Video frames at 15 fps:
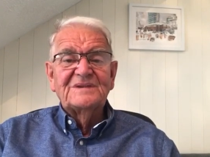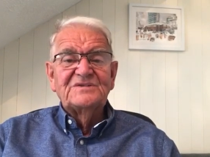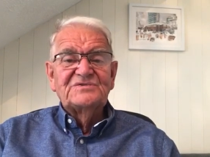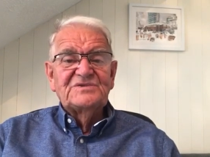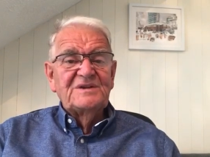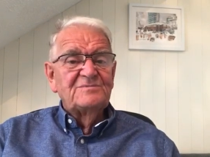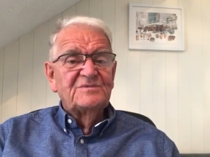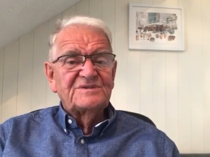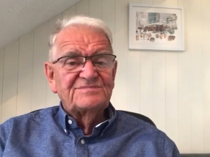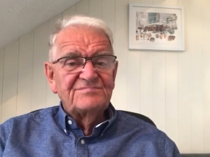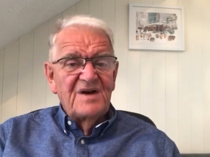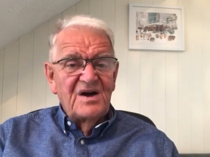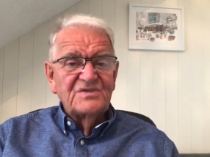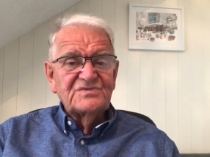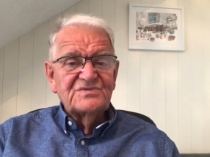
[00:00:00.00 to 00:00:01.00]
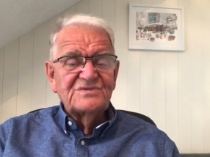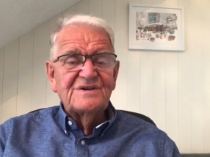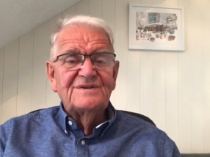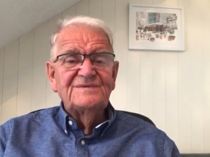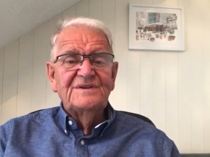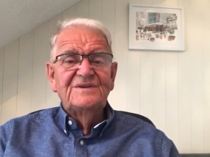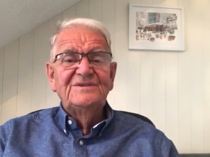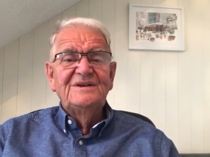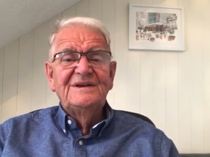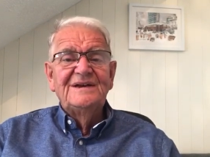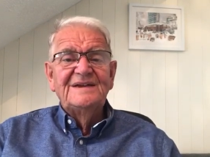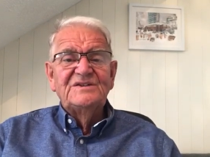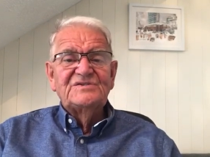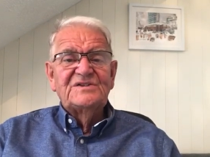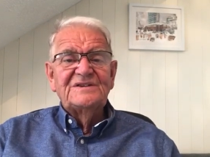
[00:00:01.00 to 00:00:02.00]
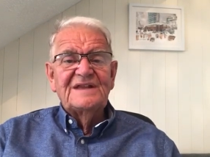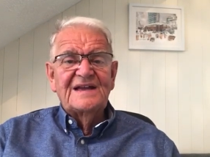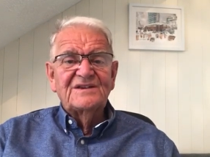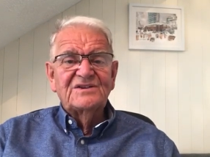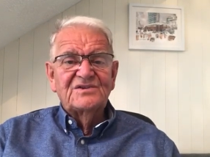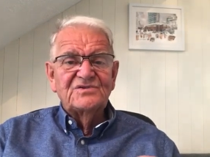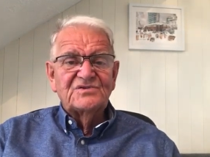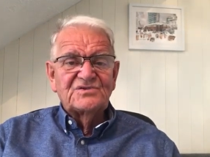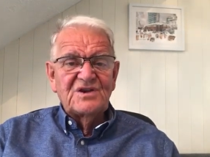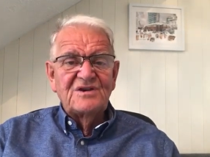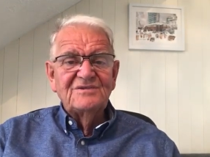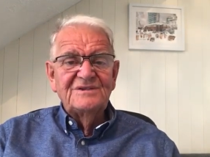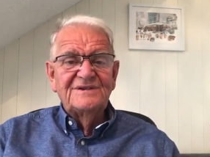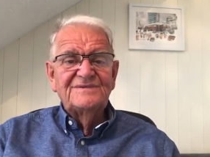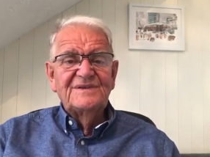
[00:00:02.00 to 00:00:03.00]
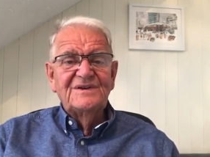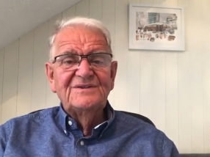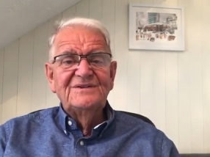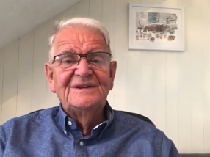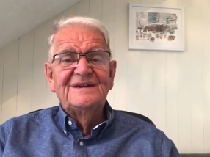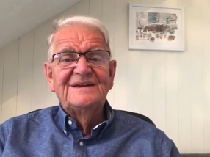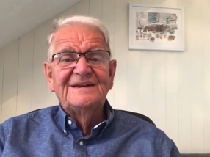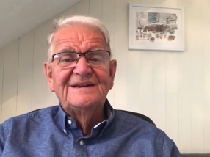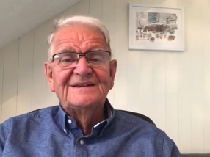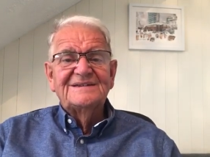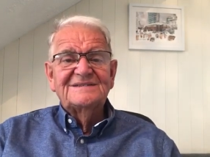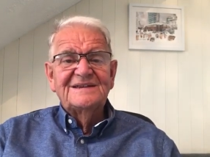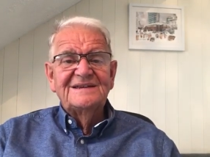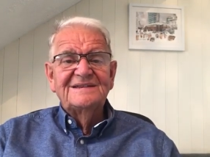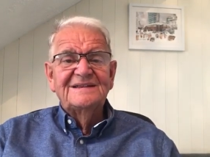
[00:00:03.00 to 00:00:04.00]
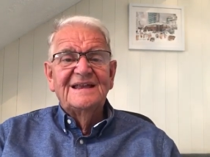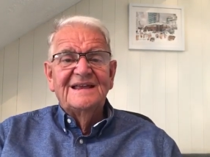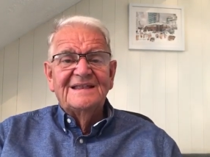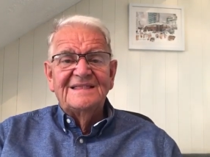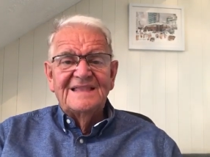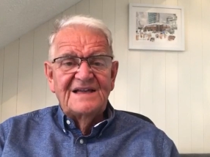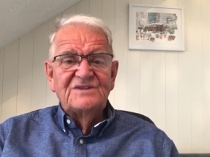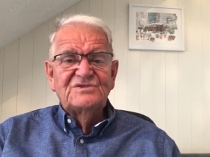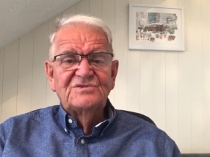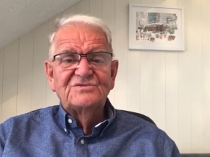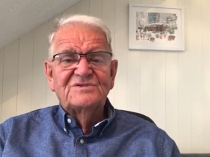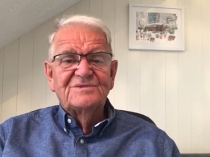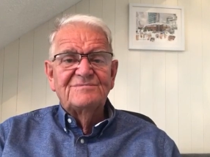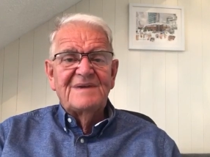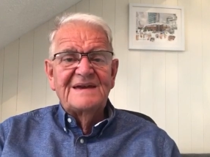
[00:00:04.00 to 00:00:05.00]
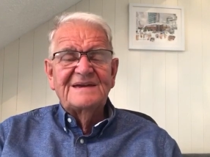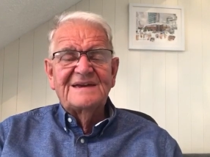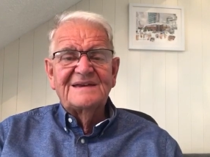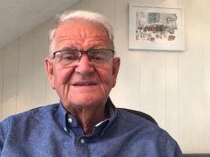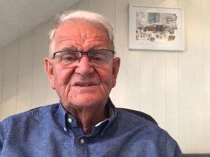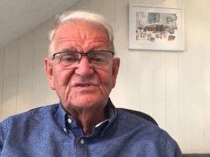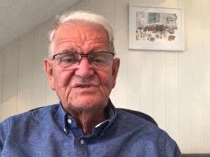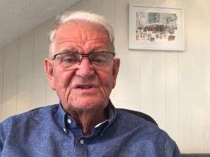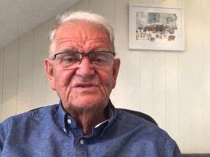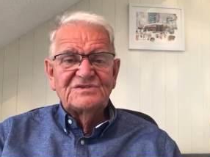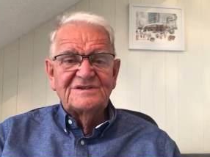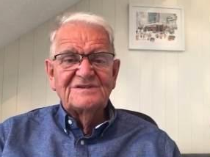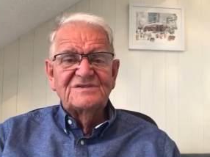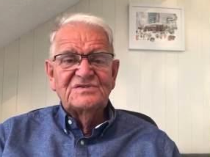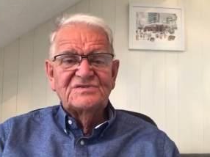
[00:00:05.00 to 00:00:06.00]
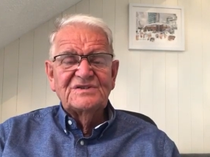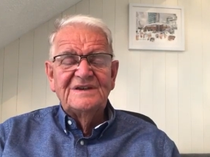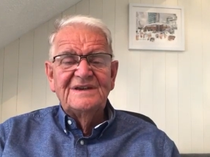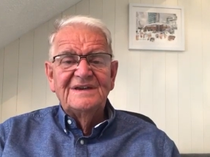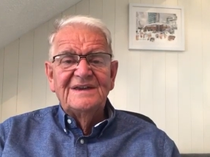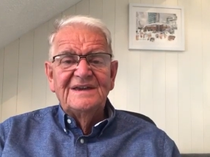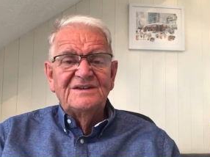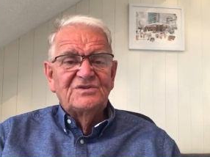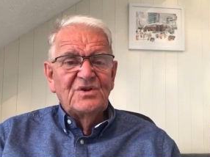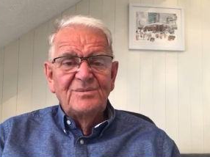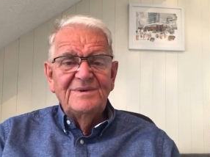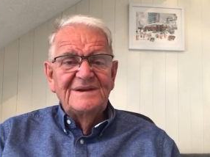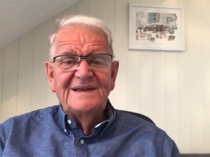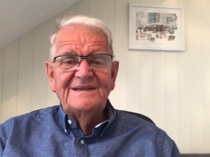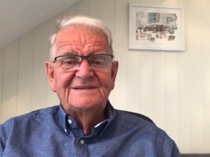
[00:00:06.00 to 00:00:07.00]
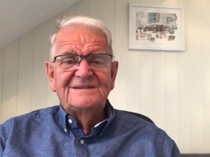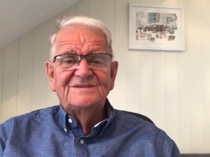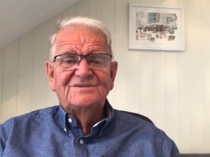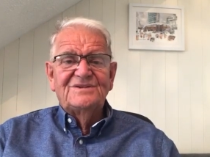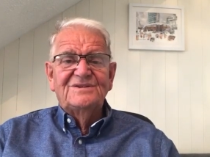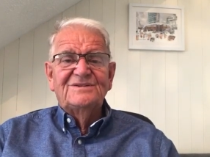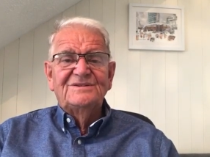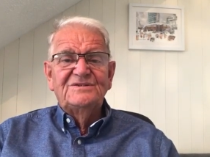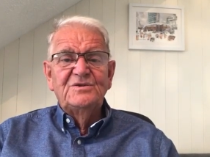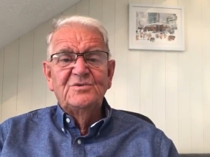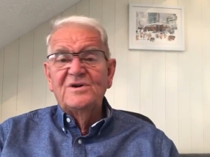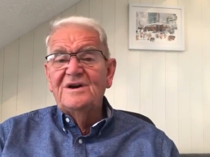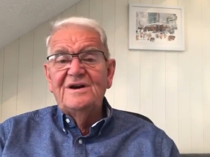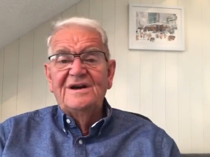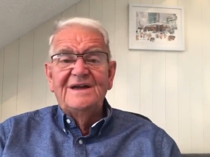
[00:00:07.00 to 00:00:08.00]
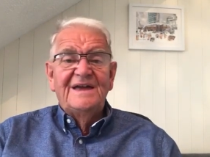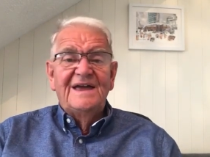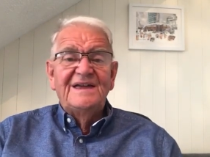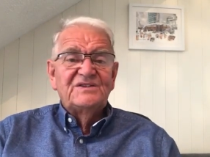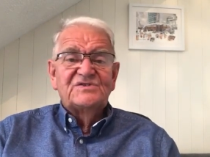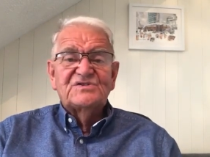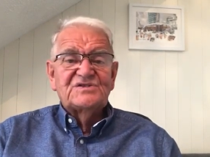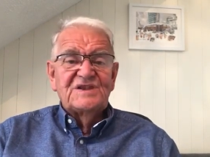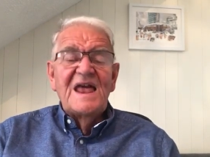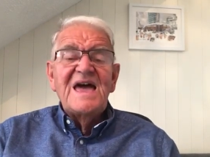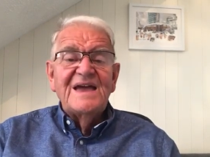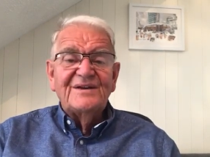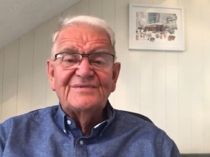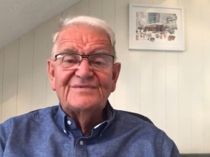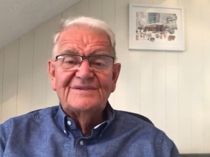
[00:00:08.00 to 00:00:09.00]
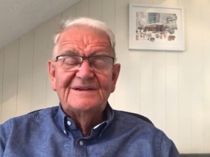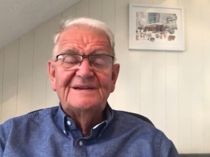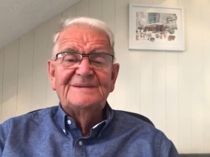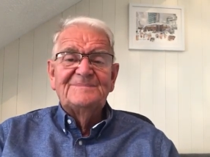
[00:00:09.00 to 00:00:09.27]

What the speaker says: Sin was master of you. Sin had control of you. Sin led you to making decisions. It dominated you. You were its slave.